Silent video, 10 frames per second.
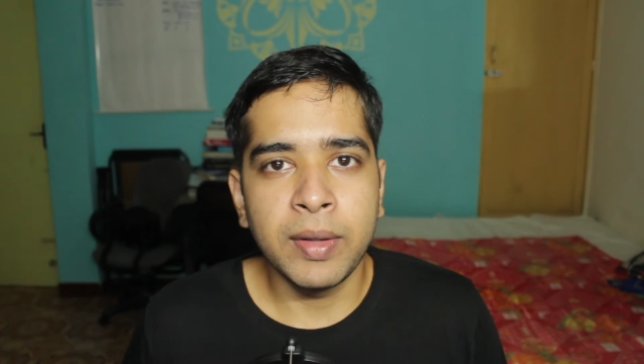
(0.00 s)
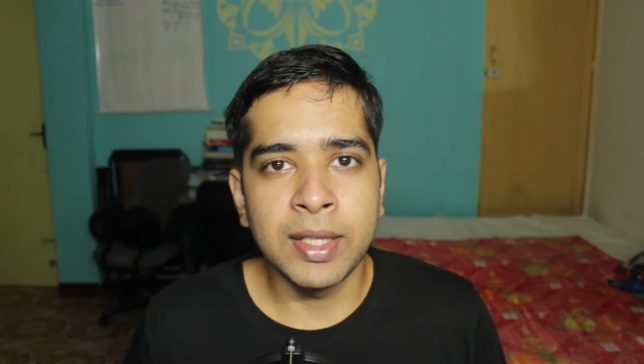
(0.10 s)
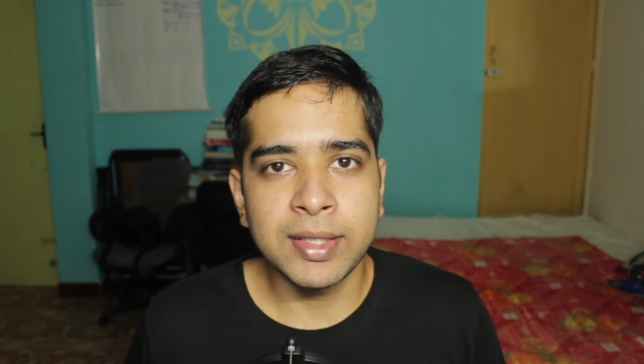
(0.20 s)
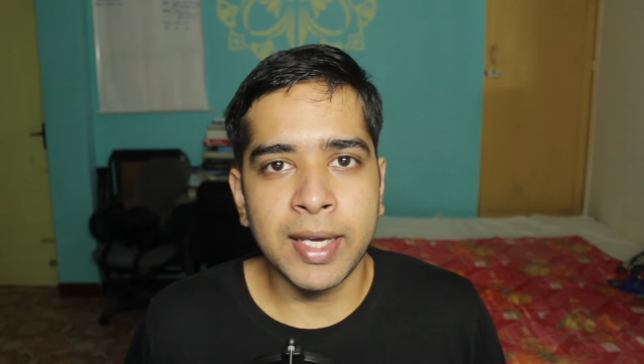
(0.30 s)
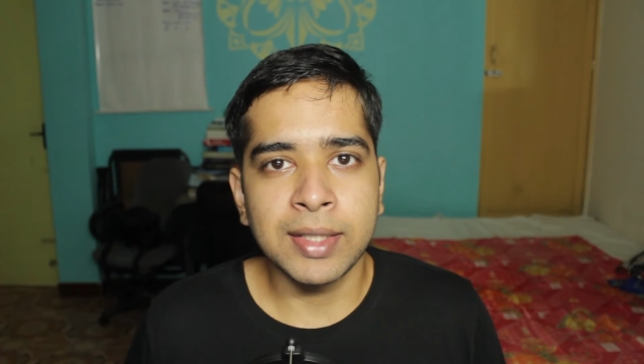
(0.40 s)
In
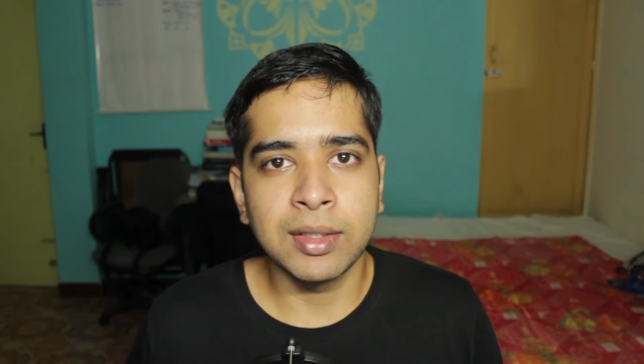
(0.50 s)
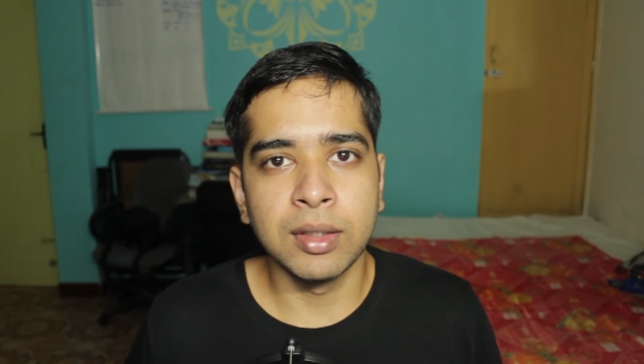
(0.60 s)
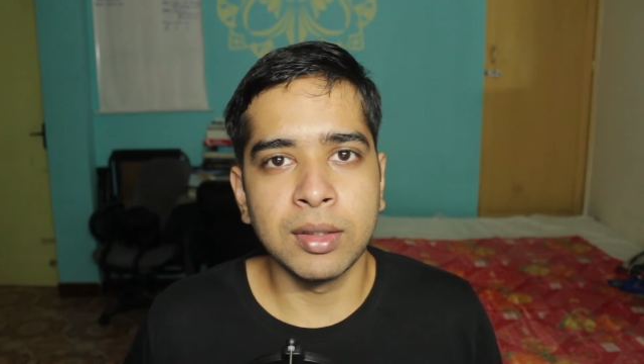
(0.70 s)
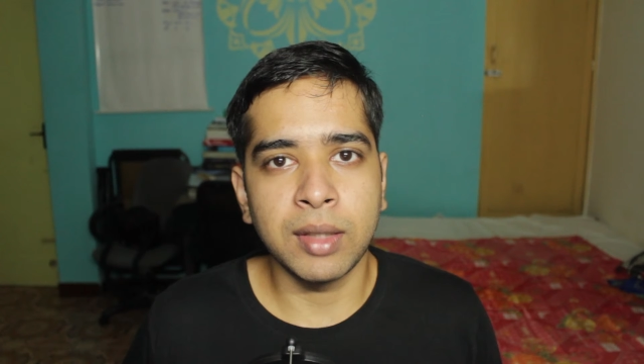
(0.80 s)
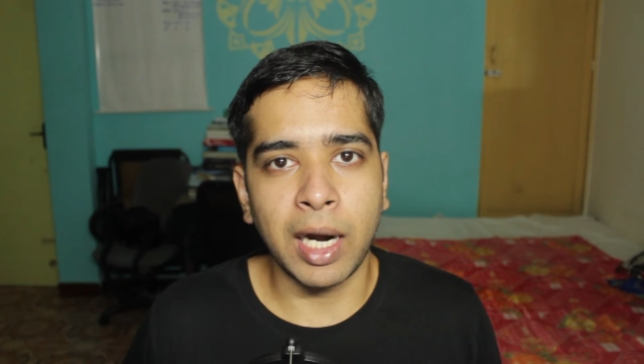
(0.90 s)
this case,
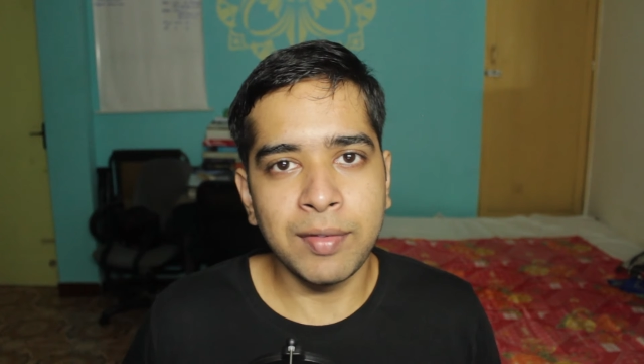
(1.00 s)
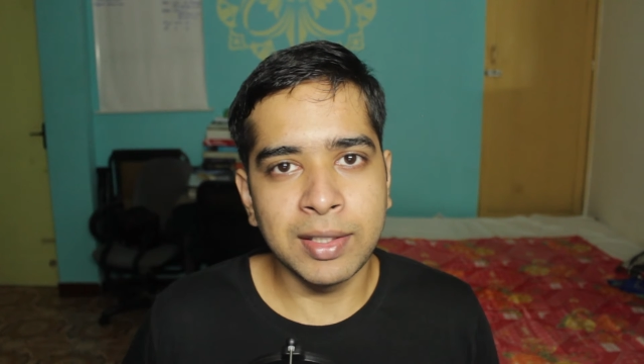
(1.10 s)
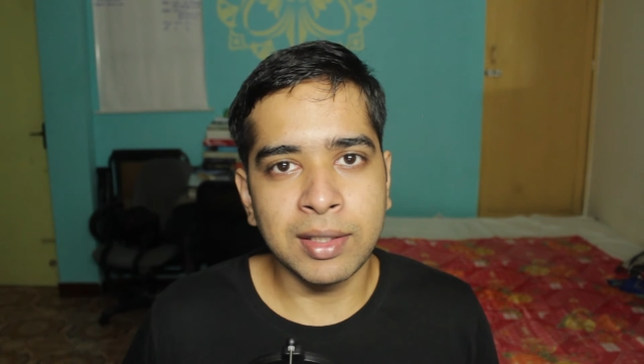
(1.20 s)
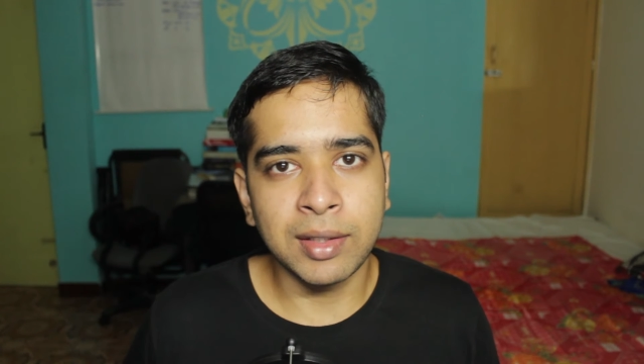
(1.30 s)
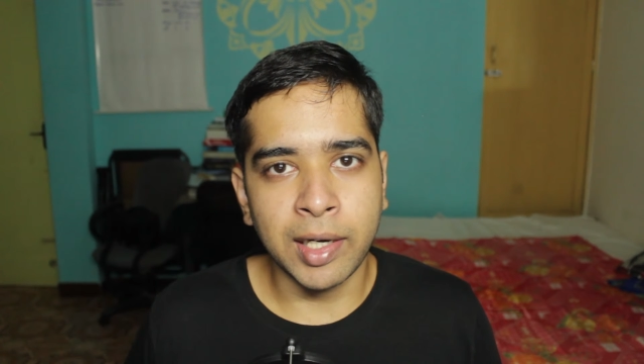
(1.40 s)
the
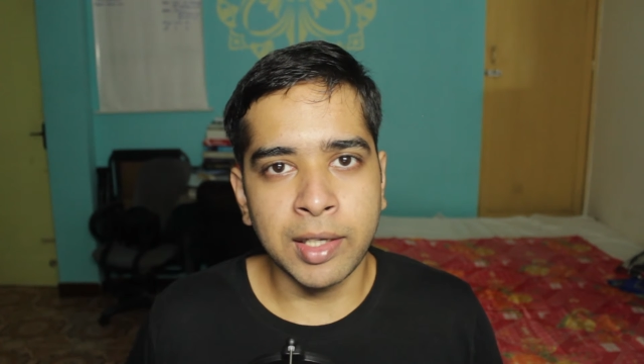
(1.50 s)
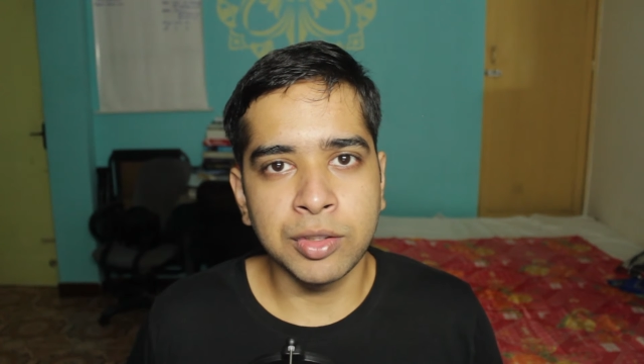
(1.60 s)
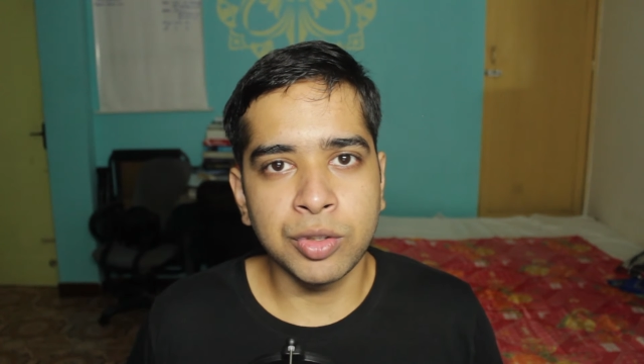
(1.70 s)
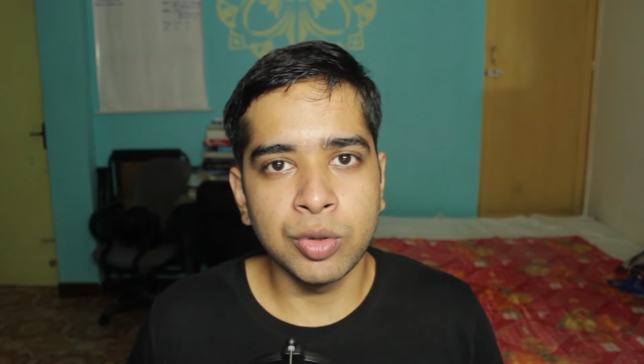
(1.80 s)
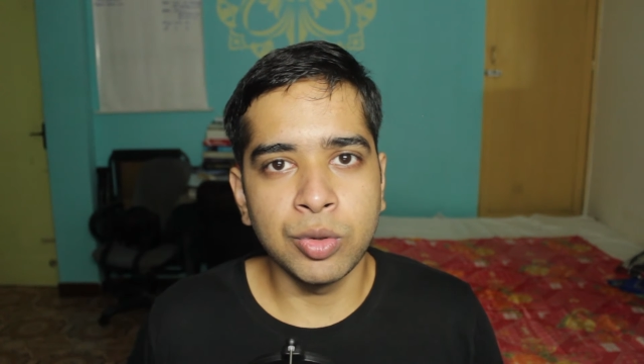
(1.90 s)
advisor
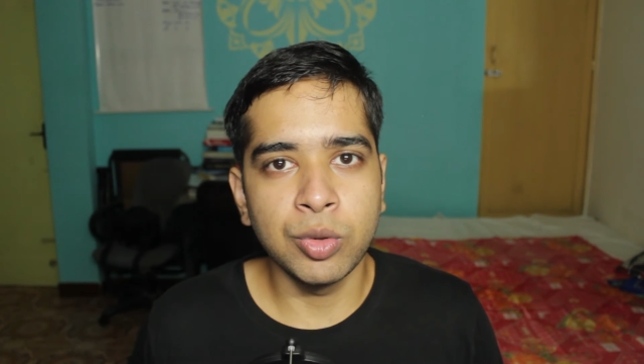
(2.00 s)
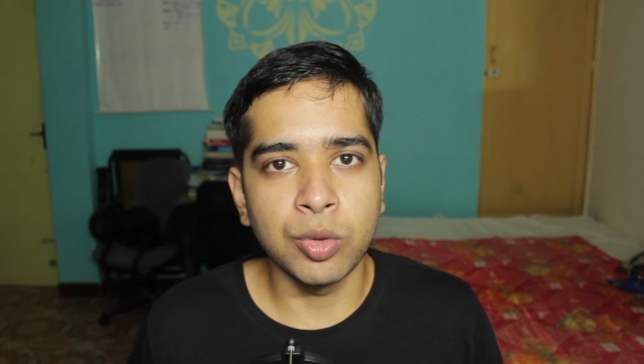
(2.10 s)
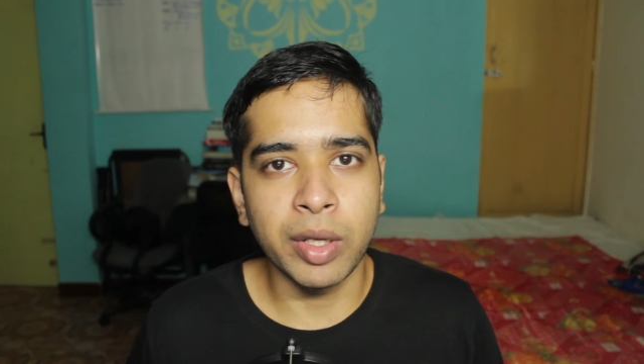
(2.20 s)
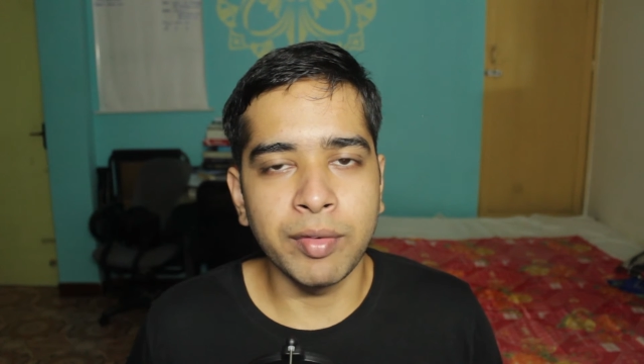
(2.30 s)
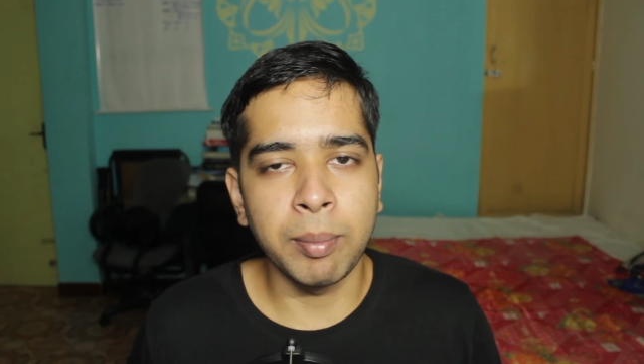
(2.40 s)
threatens
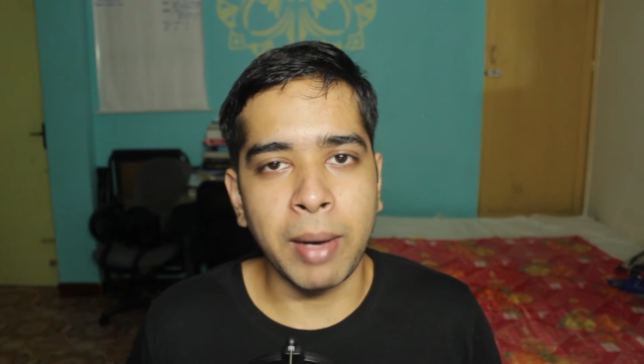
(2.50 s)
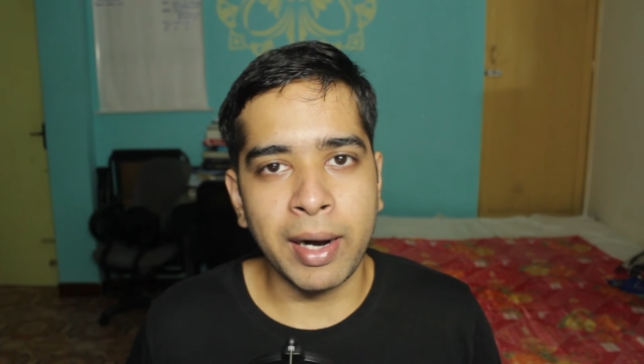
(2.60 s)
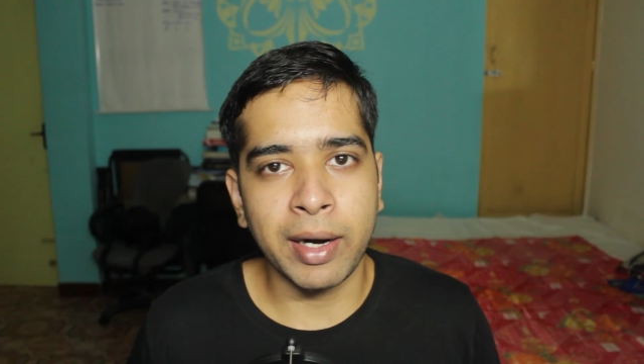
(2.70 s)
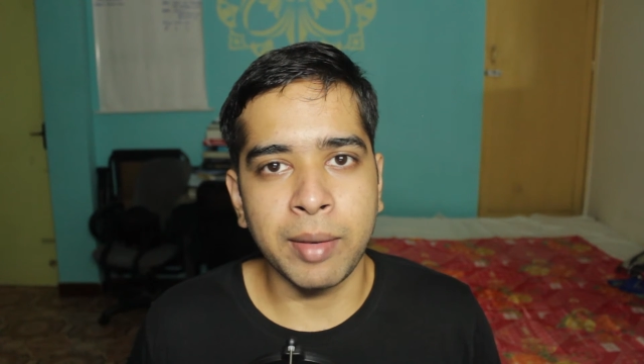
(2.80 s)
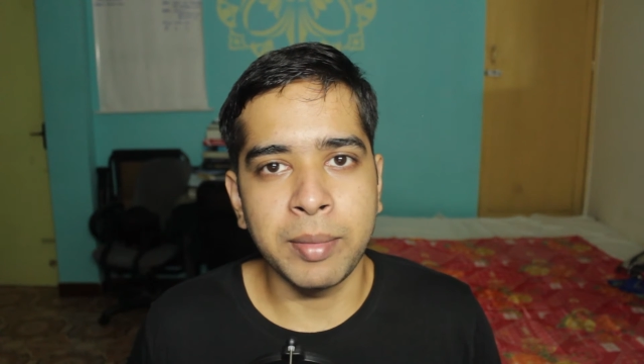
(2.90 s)
to give a
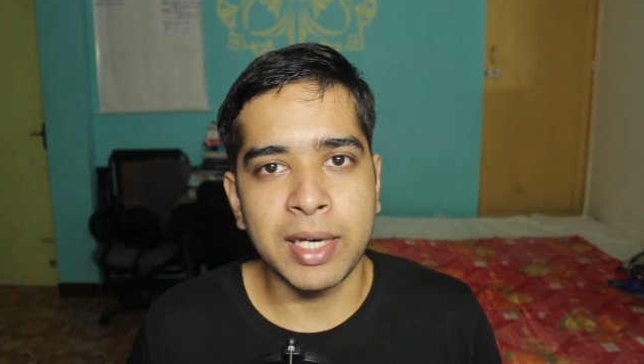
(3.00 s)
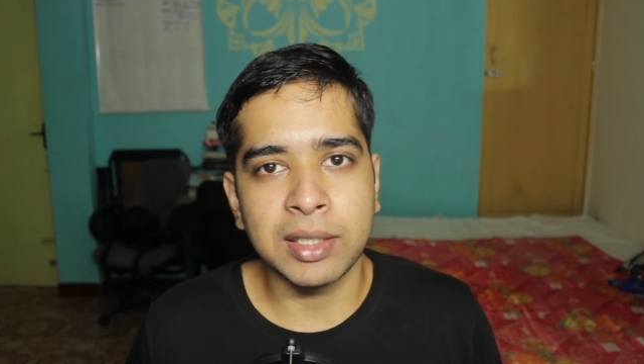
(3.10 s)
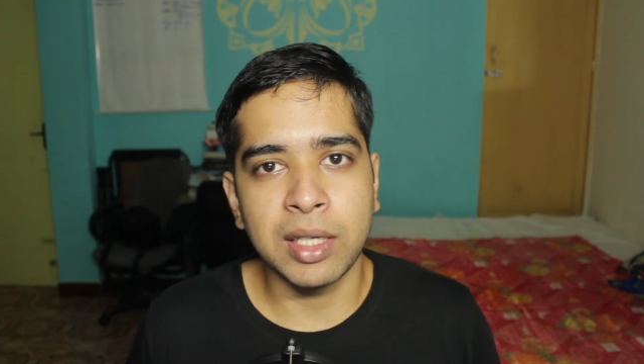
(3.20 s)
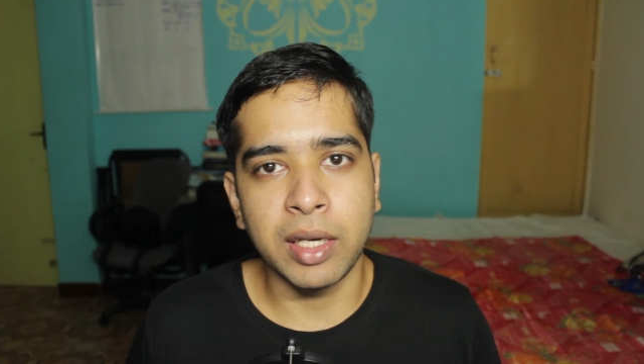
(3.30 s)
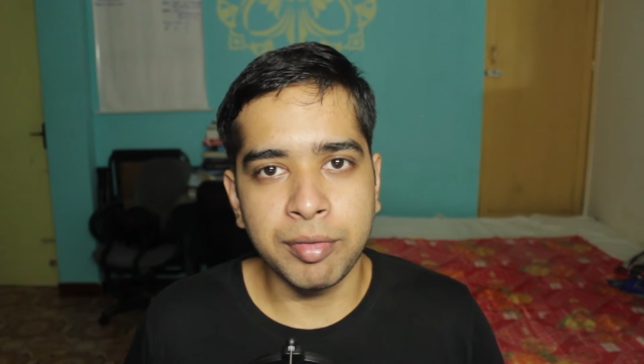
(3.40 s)
bad
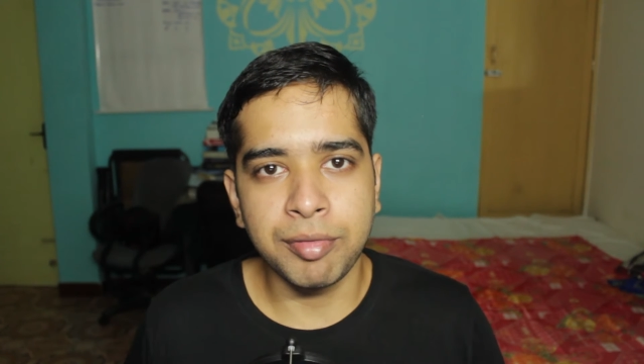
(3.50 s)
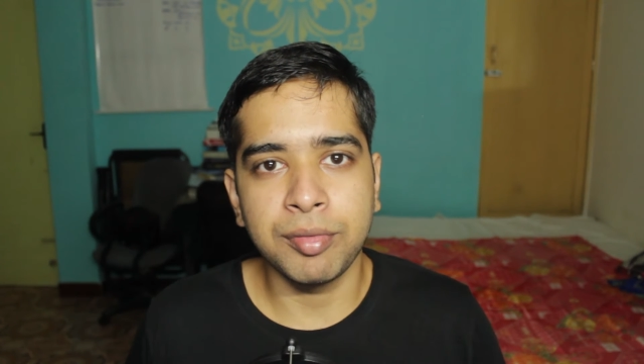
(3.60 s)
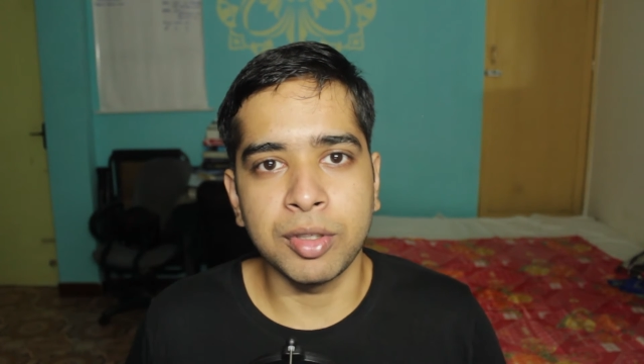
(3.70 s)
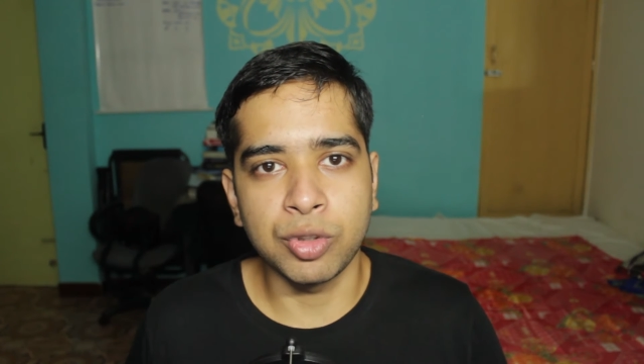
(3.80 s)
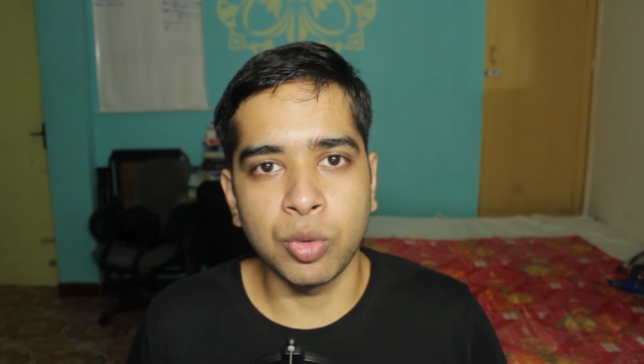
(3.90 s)
recommendation
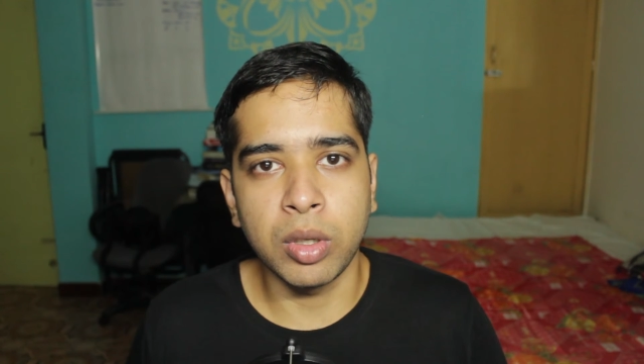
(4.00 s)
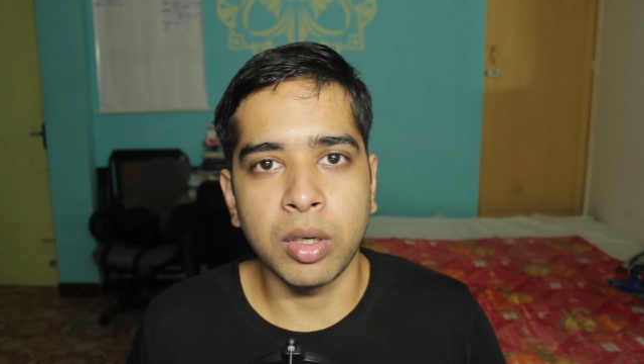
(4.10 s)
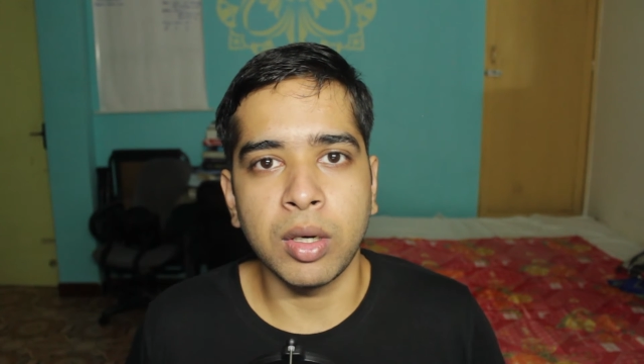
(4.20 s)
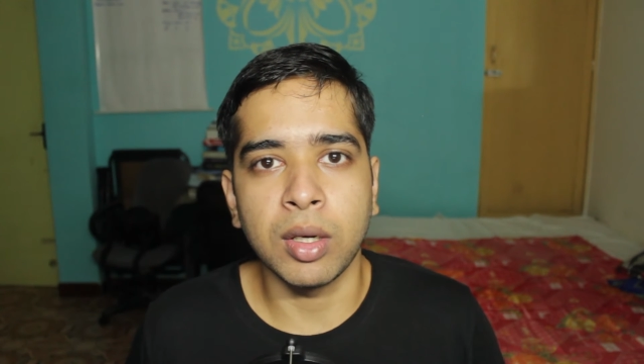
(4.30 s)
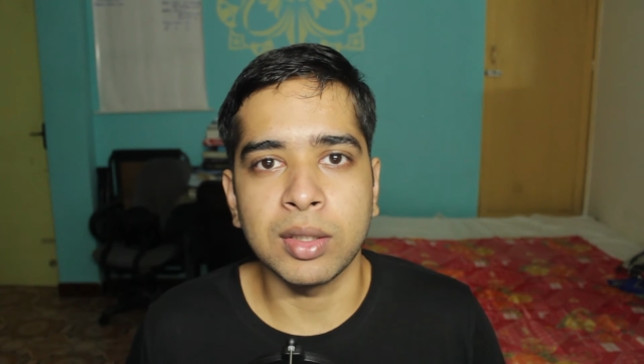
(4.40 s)
if the
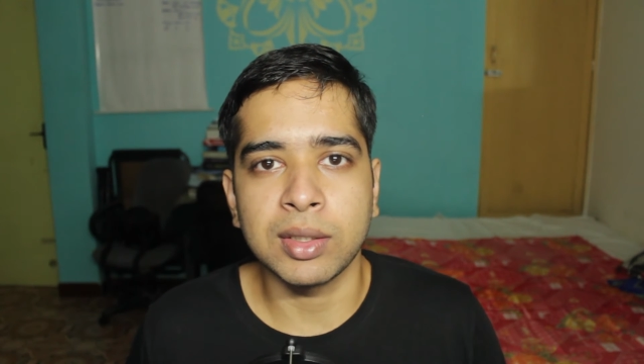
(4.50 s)
student